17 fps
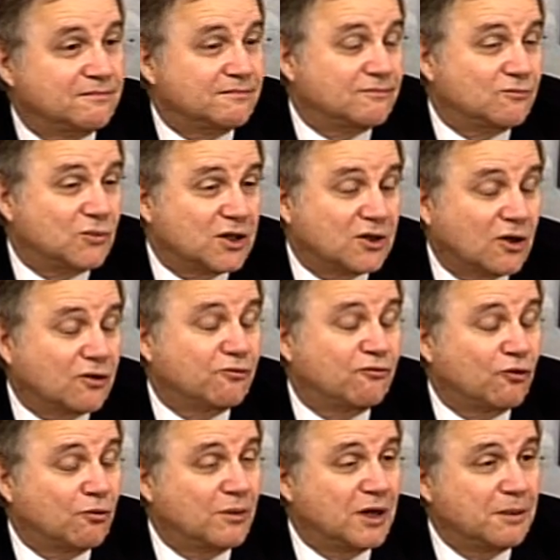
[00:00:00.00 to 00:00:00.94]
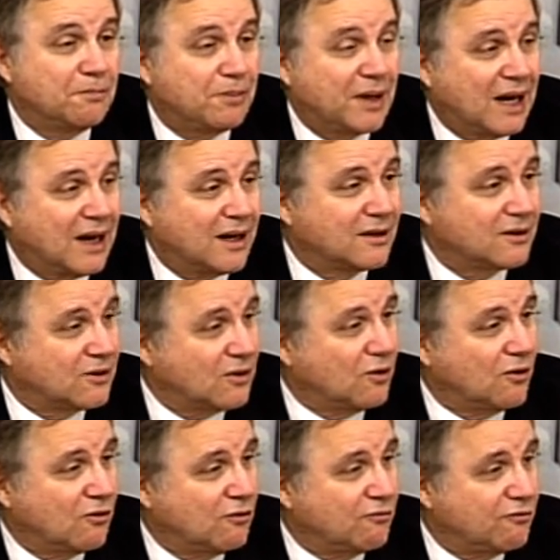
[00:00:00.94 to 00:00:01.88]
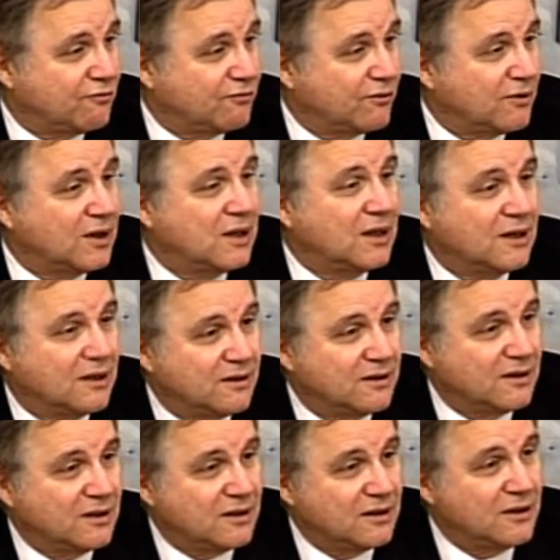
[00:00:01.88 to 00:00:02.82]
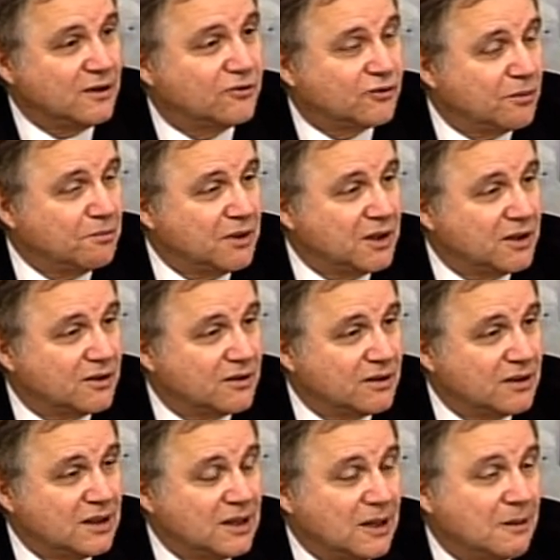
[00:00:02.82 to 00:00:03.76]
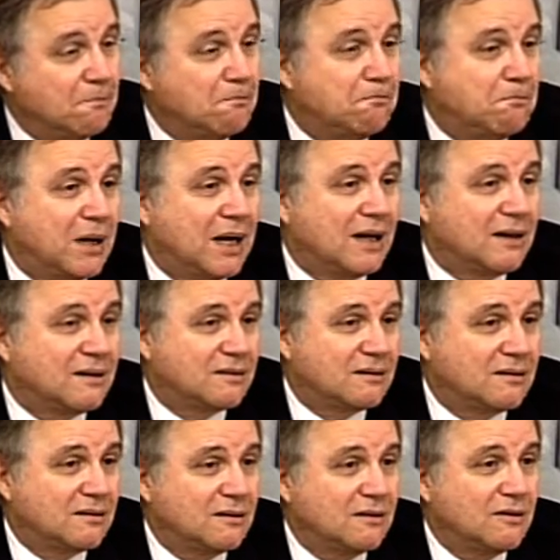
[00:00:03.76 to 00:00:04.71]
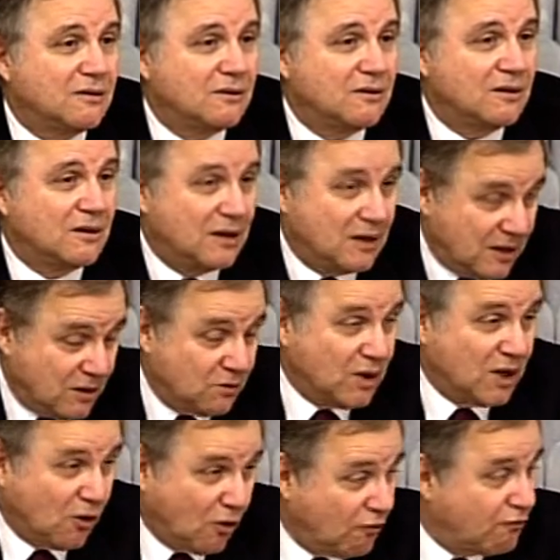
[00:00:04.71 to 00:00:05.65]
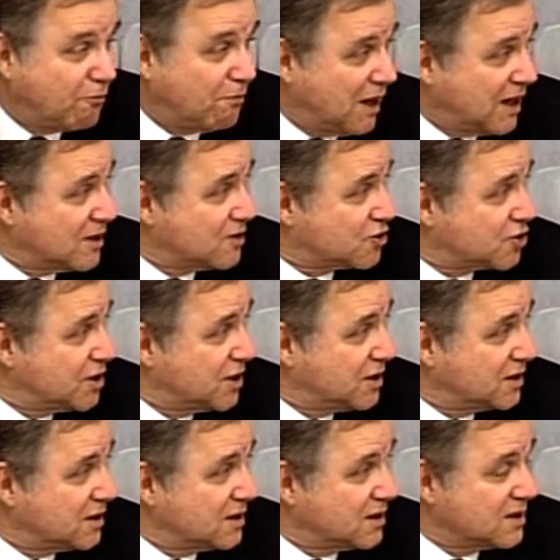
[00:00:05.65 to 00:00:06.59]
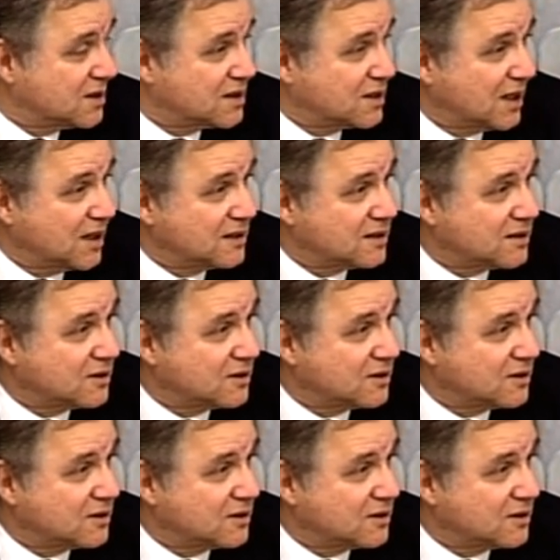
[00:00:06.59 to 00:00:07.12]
were not formally part of the intermediary, but, and were off-balance sheet in this sense.